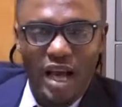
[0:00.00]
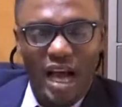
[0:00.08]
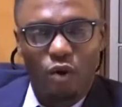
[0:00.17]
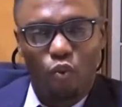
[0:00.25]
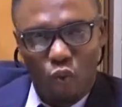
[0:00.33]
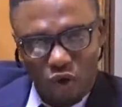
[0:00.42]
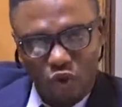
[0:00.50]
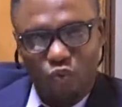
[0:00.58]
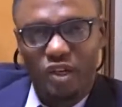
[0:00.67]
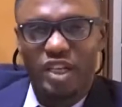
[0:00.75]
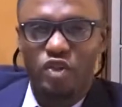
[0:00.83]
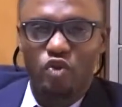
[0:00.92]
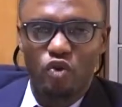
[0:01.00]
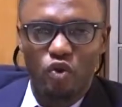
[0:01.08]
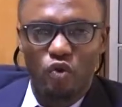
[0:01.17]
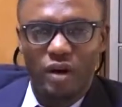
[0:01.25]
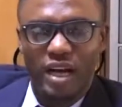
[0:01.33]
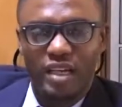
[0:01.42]
and what we need to
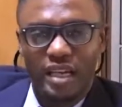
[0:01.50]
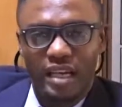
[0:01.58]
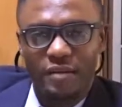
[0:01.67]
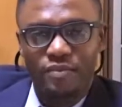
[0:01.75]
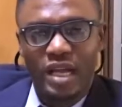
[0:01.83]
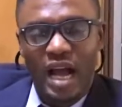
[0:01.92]
know and then